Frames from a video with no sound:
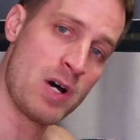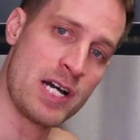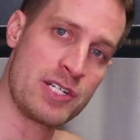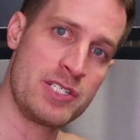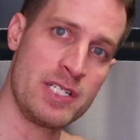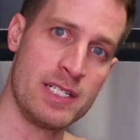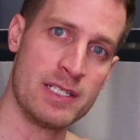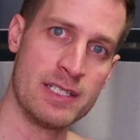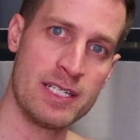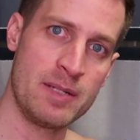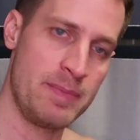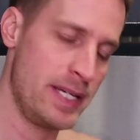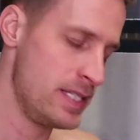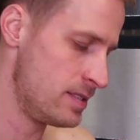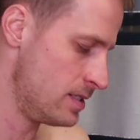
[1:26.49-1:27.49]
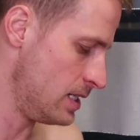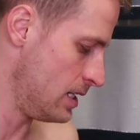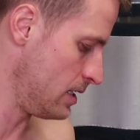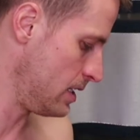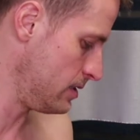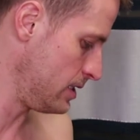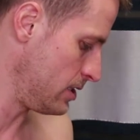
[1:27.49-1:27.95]
wash in a little bit,
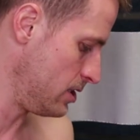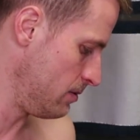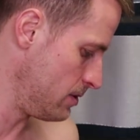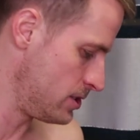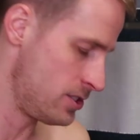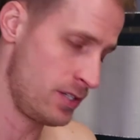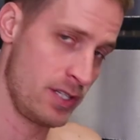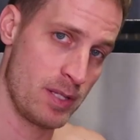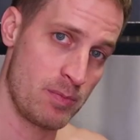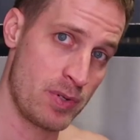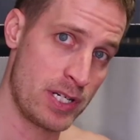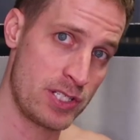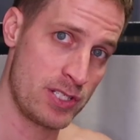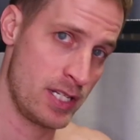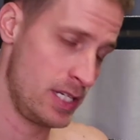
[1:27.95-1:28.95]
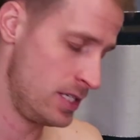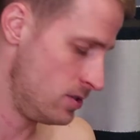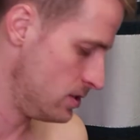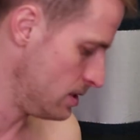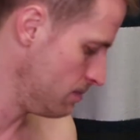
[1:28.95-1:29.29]
because I actually want to show you the brush that I use